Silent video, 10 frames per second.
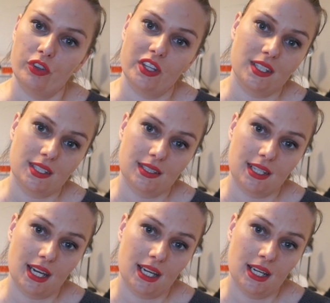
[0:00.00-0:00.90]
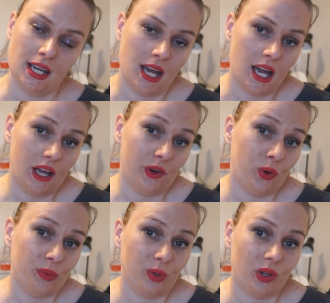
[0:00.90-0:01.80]
for this day. I
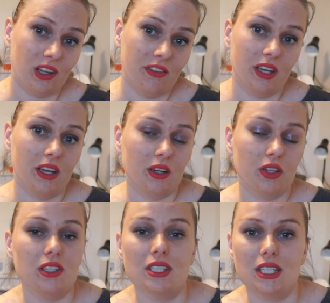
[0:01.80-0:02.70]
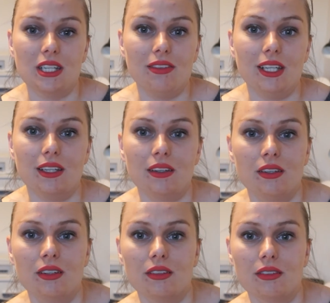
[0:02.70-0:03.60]
hope you will have a good evening,
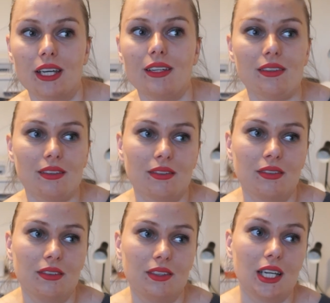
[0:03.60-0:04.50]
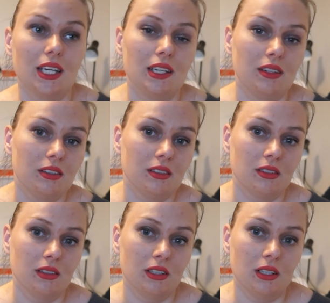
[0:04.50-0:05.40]
night, day,
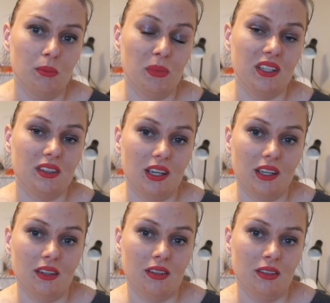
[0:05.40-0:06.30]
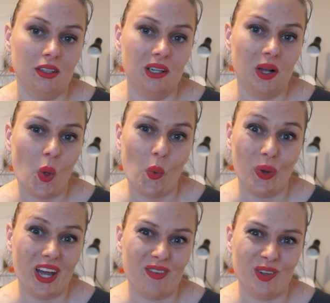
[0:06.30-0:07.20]
midday,
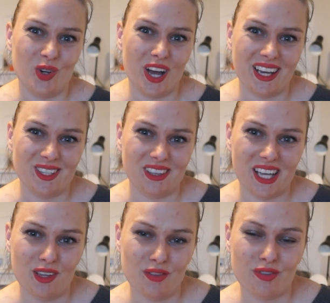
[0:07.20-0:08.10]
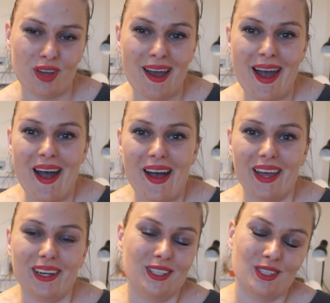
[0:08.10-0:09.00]
wherever you are in your life.
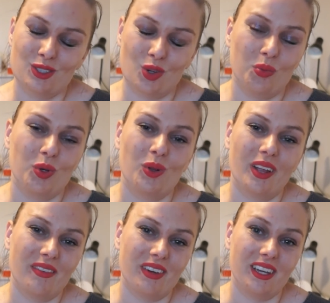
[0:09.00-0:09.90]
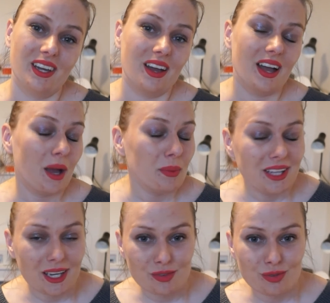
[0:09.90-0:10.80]
And I just hope you all have a happy
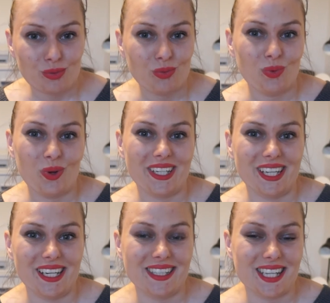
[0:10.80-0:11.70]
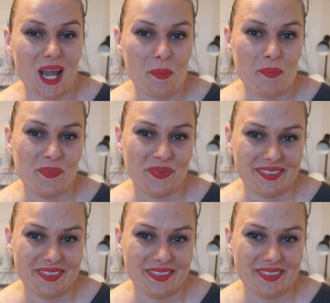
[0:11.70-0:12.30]
life, one day at a time.